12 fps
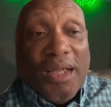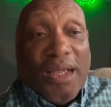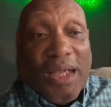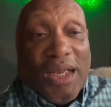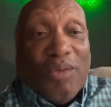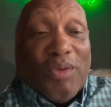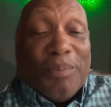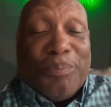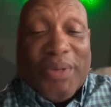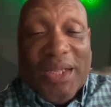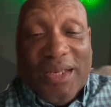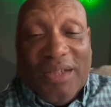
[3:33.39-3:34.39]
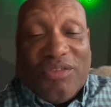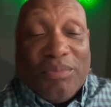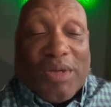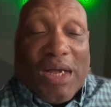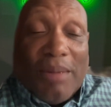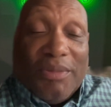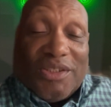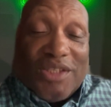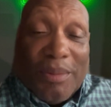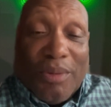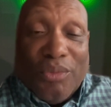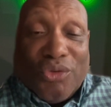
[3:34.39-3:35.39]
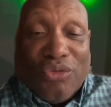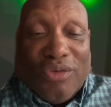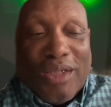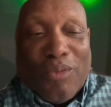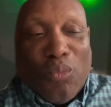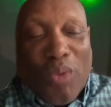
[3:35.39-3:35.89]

Anyway, please leave some comments. Tell me what you think.